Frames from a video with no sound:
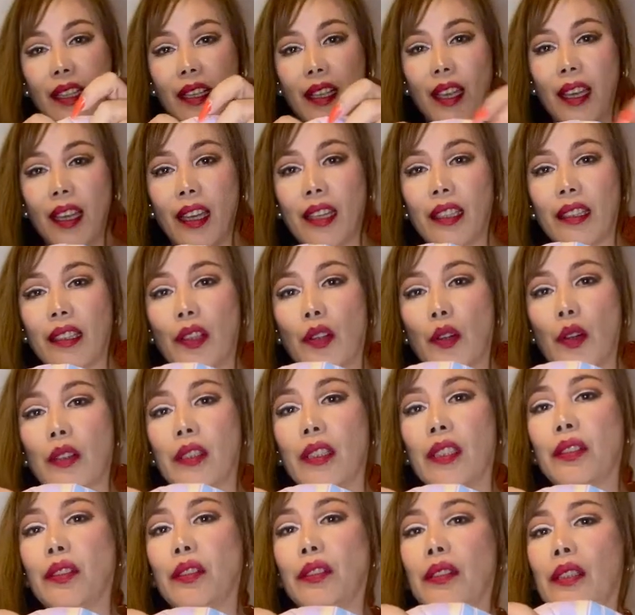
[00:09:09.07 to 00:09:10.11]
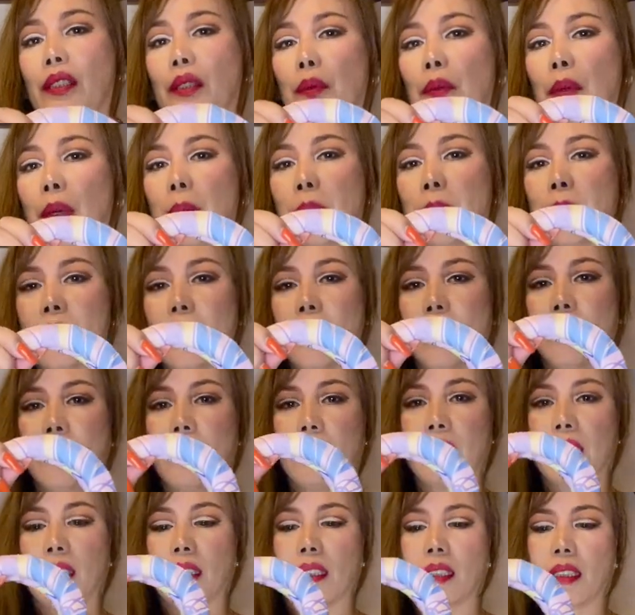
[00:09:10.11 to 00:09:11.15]
and according to their
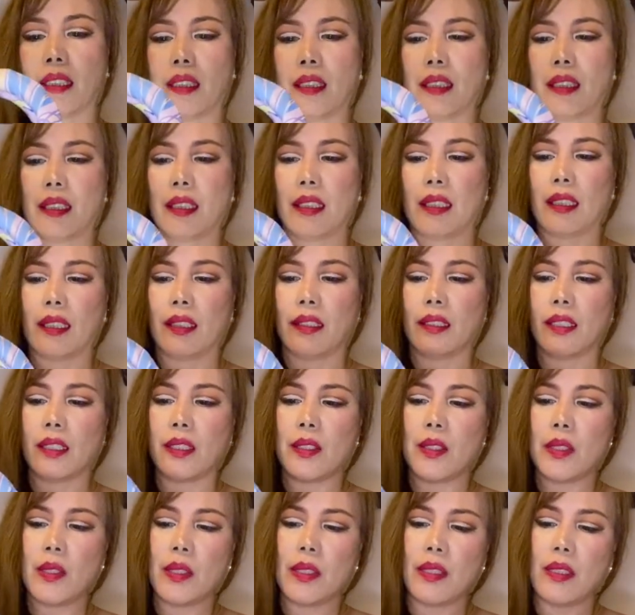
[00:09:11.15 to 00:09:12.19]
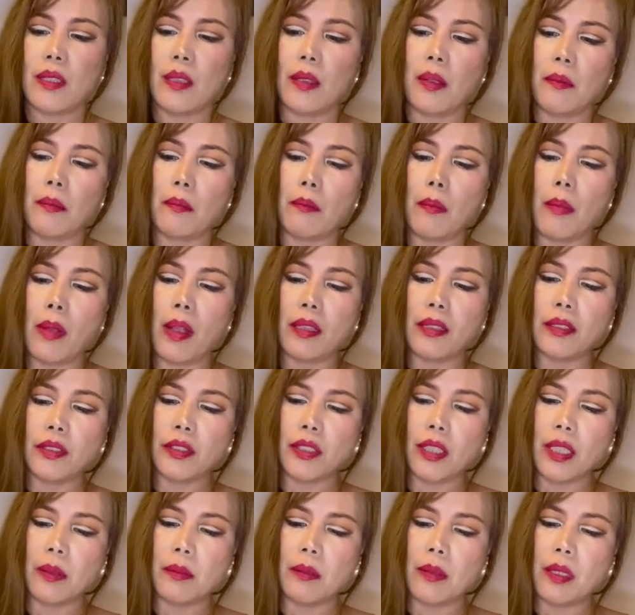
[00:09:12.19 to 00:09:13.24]
website this bag
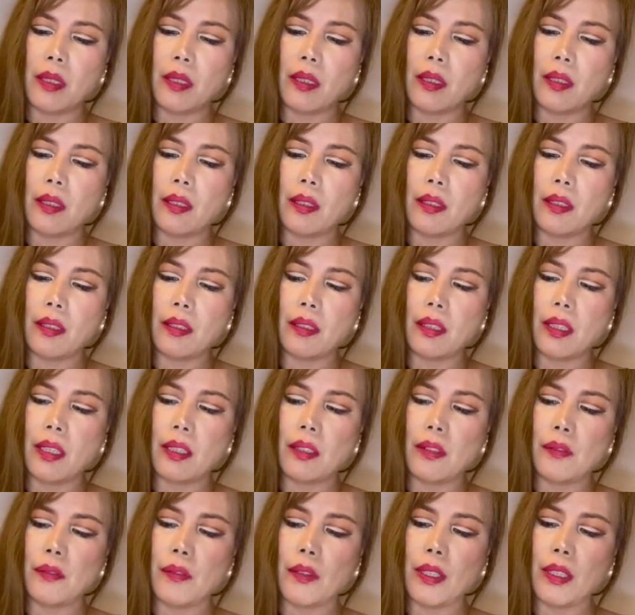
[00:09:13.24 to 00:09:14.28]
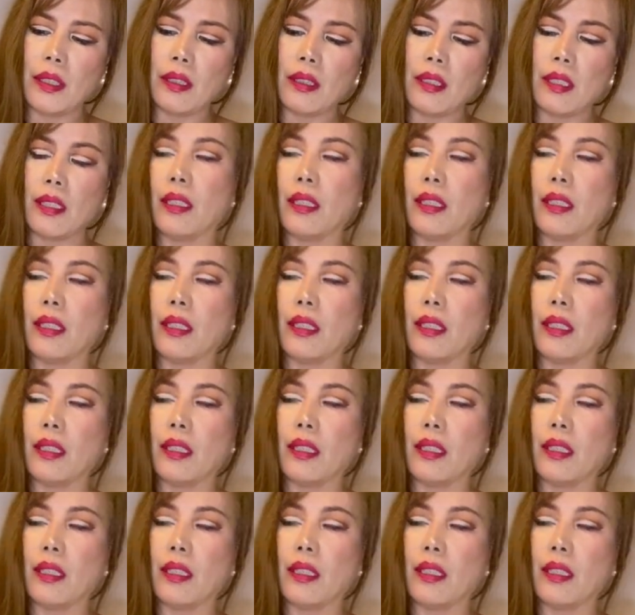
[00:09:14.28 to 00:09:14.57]
charm here can fit